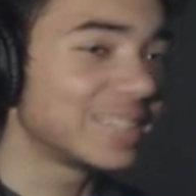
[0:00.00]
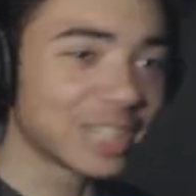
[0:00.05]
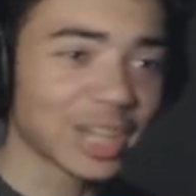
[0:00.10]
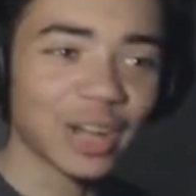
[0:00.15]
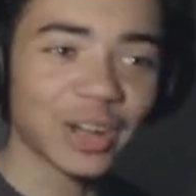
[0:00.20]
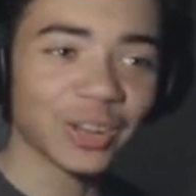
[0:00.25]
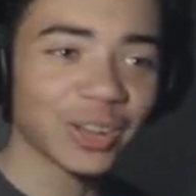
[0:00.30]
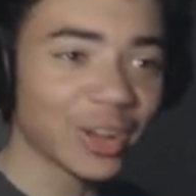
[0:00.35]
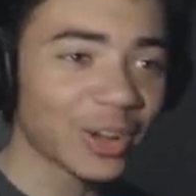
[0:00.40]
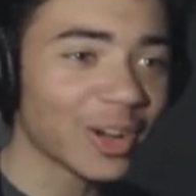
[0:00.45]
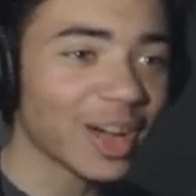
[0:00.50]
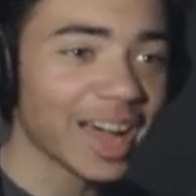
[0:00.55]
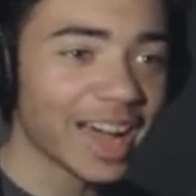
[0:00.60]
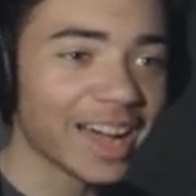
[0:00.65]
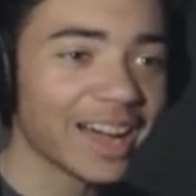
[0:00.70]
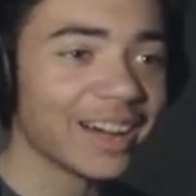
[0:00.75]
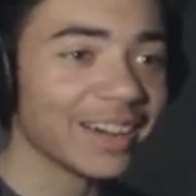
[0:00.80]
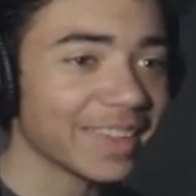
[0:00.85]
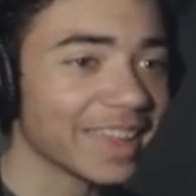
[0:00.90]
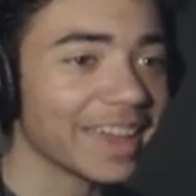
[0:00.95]
don't know
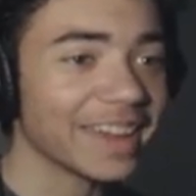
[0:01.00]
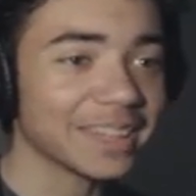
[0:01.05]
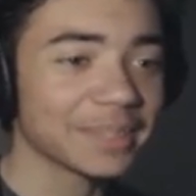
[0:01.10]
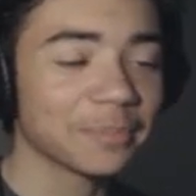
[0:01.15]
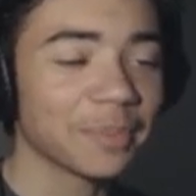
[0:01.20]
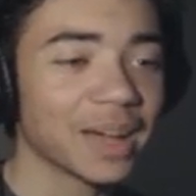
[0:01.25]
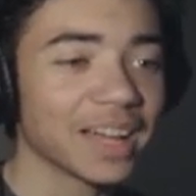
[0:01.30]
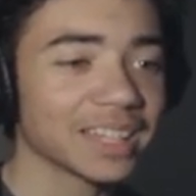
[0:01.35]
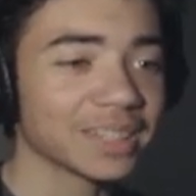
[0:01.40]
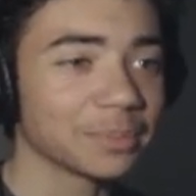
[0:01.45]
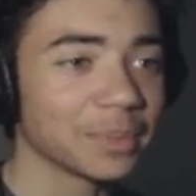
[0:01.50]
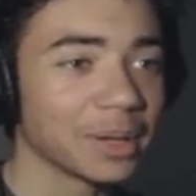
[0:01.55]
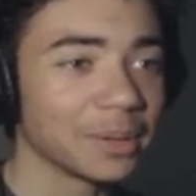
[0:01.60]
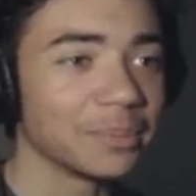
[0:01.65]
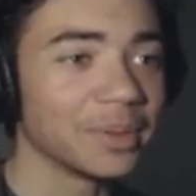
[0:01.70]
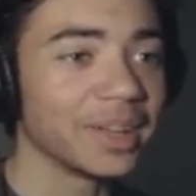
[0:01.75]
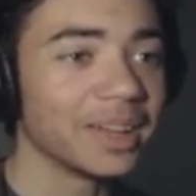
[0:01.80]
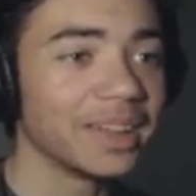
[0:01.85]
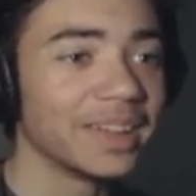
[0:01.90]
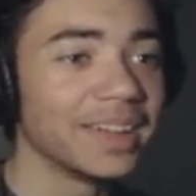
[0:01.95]
how that is possible,
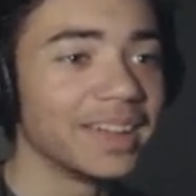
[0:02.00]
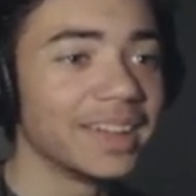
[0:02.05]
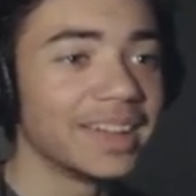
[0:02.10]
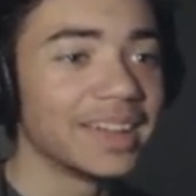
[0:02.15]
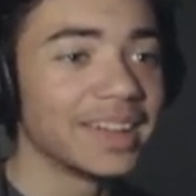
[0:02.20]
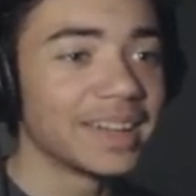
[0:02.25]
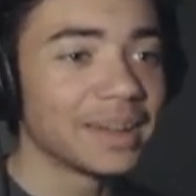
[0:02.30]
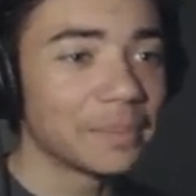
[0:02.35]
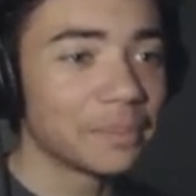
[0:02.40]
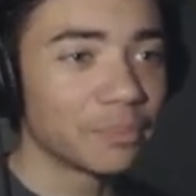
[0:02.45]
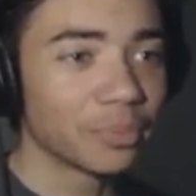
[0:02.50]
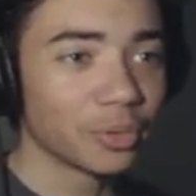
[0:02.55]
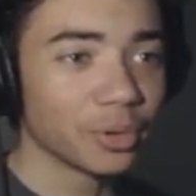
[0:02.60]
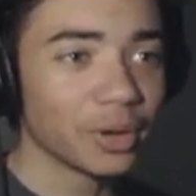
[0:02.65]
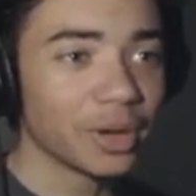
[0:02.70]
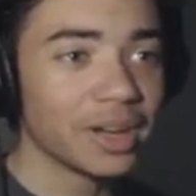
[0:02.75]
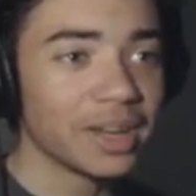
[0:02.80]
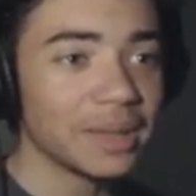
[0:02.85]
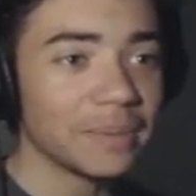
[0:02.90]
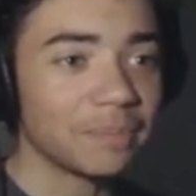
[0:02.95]
but
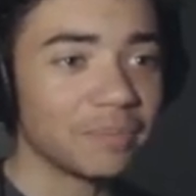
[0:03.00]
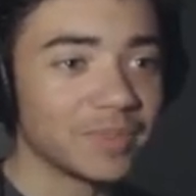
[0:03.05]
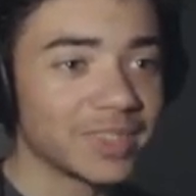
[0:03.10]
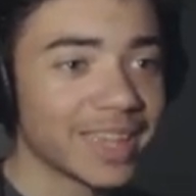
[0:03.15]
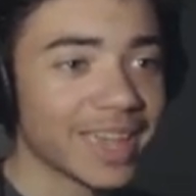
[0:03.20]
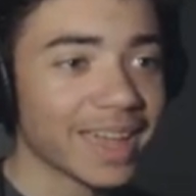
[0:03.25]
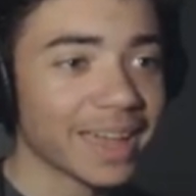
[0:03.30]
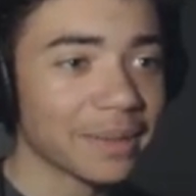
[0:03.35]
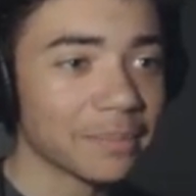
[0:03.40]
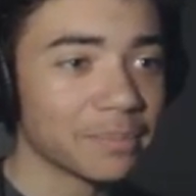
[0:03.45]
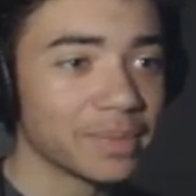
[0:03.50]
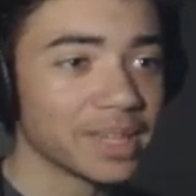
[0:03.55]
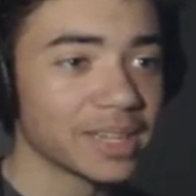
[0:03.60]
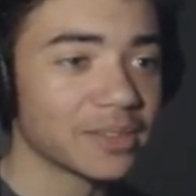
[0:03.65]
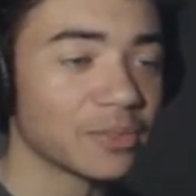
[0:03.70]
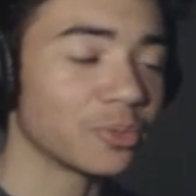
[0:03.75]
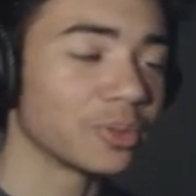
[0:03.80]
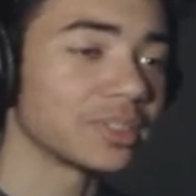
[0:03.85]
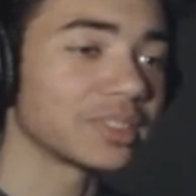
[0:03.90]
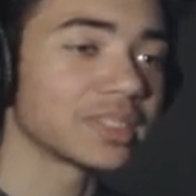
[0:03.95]
pretty damn
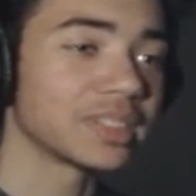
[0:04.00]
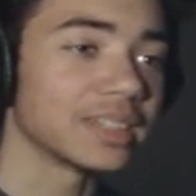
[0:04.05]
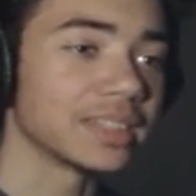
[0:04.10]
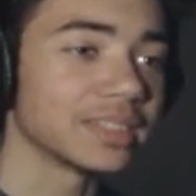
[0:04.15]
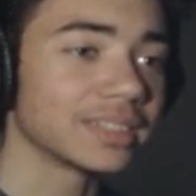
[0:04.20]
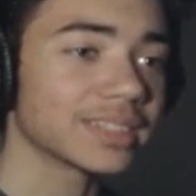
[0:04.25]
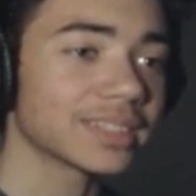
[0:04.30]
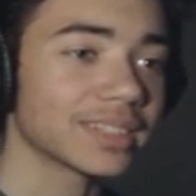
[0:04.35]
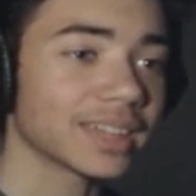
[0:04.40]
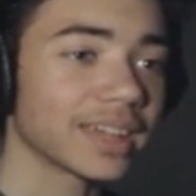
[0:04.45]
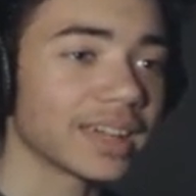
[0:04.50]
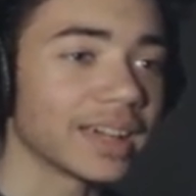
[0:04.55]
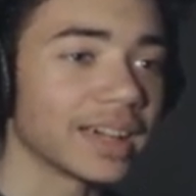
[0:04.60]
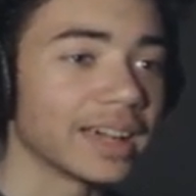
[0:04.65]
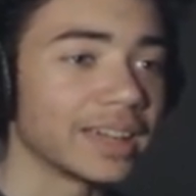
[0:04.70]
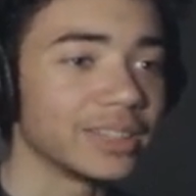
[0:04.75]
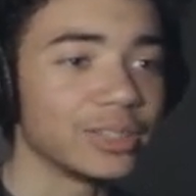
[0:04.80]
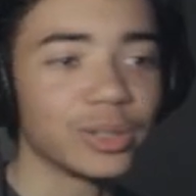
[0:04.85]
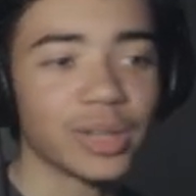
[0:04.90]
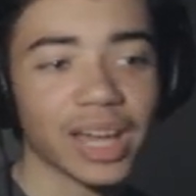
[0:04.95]
big coincidence.
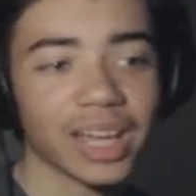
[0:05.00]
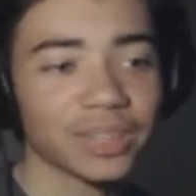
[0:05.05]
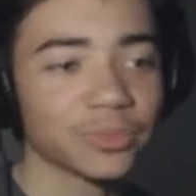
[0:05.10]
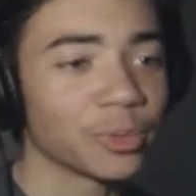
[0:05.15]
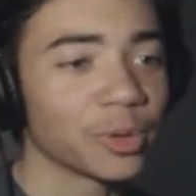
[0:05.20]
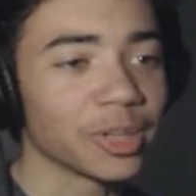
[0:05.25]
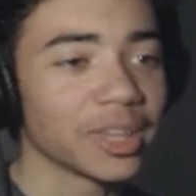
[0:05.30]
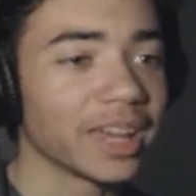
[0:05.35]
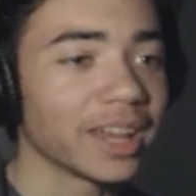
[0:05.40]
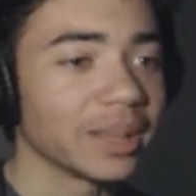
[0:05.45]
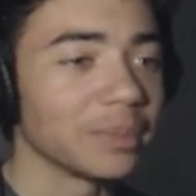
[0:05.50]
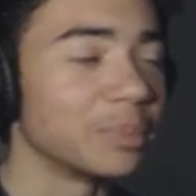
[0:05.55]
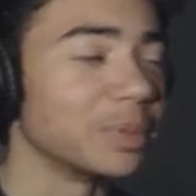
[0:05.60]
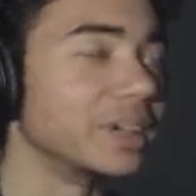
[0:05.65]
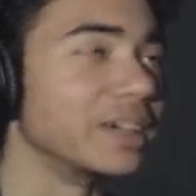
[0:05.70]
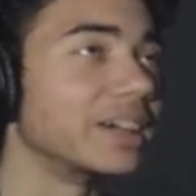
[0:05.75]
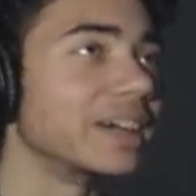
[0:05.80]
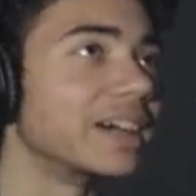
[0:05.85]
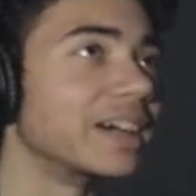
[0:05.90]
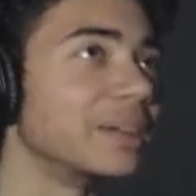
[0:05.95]
Uh, you guys won't get it,
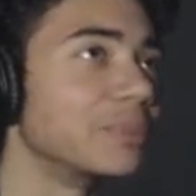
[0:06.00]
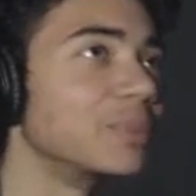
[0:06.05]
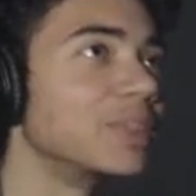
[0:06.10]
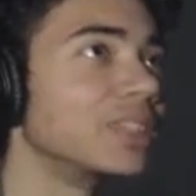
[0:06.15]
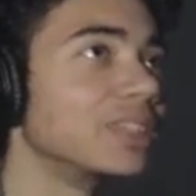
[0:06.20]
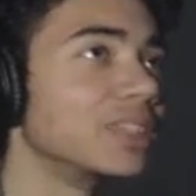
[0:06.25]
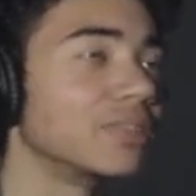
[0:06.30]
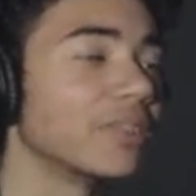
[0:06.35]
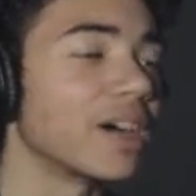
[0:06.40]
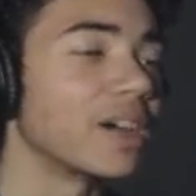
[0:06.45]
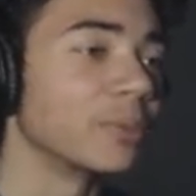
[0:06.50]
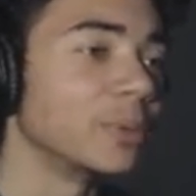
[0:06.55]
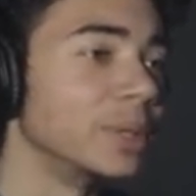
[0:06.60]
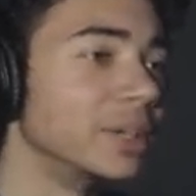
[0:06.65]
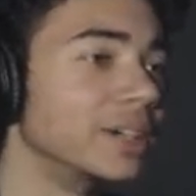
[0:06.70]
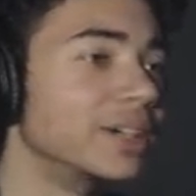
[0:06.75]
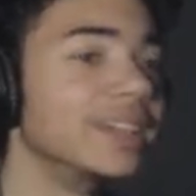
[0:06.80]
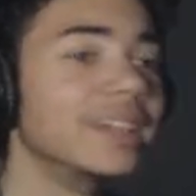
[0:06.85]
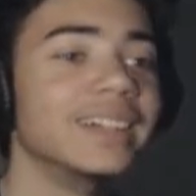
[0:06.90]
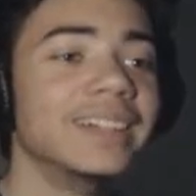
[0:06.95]
but uh, me and Devon
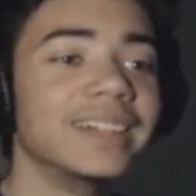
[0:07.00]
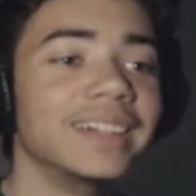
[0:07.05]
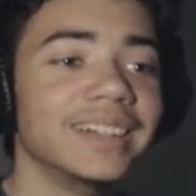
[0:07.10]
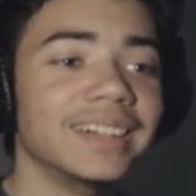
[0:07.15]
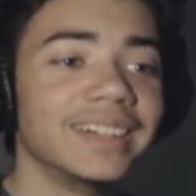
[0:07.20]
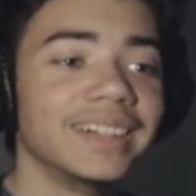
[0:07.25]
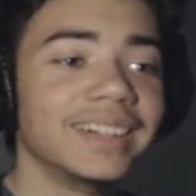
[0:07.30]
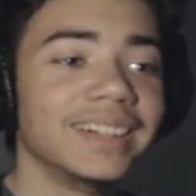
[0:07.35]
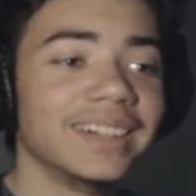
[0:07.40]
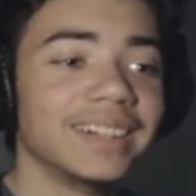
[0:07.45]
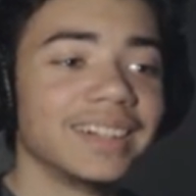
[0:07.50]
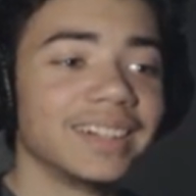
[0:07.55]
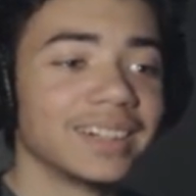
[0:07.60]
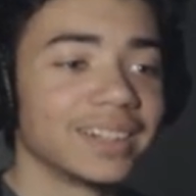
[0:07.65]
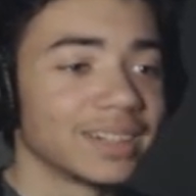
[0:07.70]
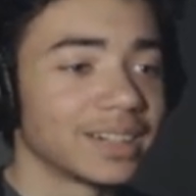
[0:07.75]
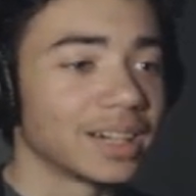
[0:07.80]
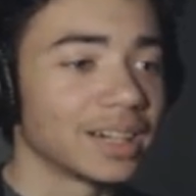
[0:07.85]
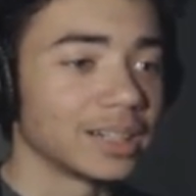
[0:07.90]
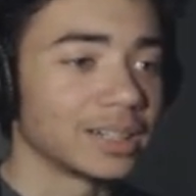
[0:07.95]
will.
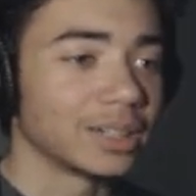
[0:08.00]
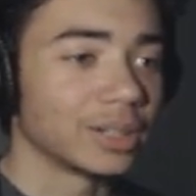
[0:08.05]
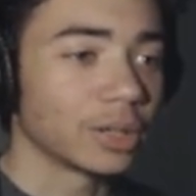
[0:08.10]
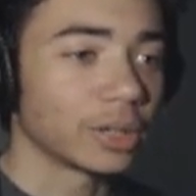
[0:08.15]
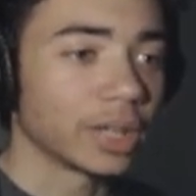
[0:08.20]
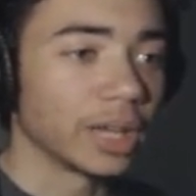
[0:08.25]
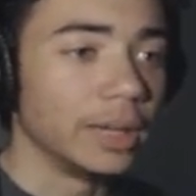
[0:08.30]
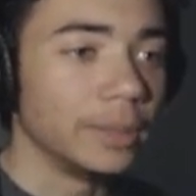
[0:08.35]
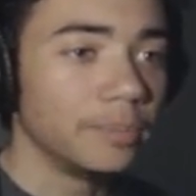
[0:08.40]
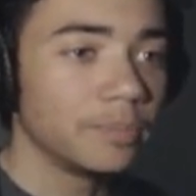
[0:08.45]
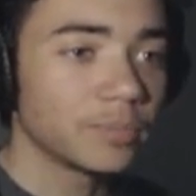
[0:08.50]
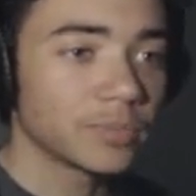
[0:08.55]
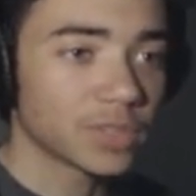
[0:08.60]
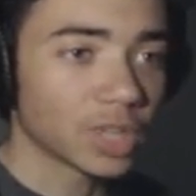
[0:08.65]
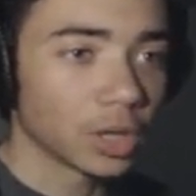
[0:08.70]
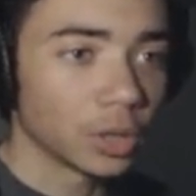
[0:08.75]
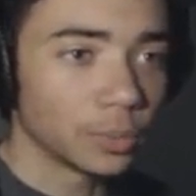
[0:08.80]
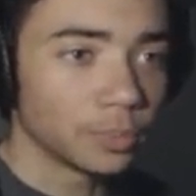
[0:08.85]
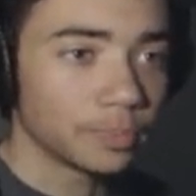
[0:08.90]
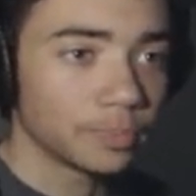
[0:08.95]
Ah, okay.
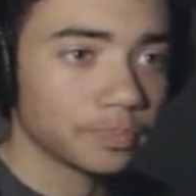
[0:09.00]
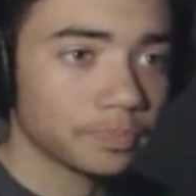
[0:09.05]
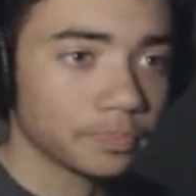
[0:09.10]
So.